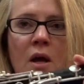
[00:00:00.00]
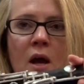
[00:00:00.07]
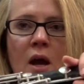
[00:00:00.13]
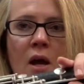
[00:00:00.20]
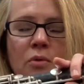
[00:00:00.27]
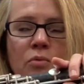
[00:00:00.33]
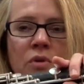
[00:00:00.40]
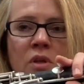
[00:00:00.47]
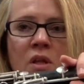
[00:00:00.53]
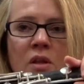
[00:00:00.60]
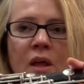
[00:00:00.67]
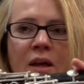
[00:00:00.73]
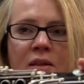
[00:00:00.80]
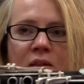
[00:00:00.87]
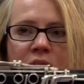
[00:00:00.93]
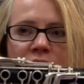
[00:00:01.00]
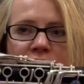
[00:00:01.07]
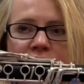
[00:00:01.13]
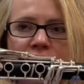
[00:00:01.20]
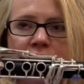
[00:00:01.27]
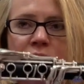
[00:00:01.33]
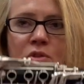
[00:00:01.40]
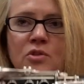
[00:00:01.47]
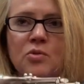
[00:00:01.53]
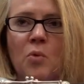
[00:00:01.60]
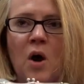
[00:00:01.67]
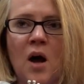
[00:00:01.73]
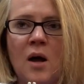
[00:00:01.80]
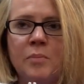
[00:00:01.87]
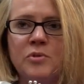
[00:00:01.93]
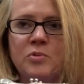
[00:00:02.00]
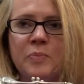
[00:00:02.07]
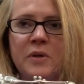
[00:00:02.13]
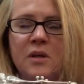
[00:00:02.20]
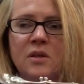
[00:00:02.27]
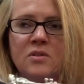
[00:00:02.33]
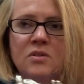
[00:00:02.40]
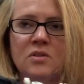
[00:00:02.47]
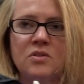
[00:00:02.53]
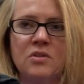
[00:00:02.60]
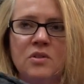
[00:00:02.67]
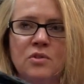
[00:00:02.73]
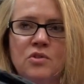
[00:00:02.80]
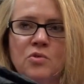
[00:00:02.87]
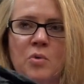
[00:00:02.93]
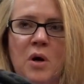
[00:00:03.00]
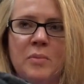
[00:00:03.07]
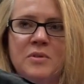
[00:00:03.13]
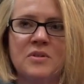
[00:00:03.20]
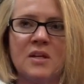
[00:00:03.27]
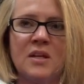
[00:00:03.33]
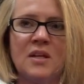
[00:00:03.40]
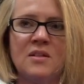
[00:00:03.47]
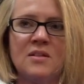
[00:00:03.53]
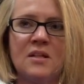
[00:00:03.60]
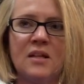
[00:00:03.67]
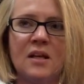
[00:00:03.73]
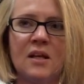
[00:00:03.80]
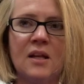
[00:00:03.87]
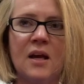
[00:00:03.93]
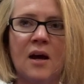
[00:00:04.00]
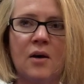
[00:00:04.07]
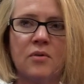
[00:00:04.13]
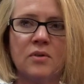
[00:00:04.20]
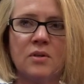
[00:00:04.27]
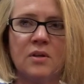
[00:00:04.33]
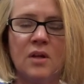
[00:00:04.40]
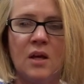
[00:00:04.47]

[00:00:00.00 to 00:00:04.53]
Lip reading: I really like these silk swabs because the silk swab is easy to get out.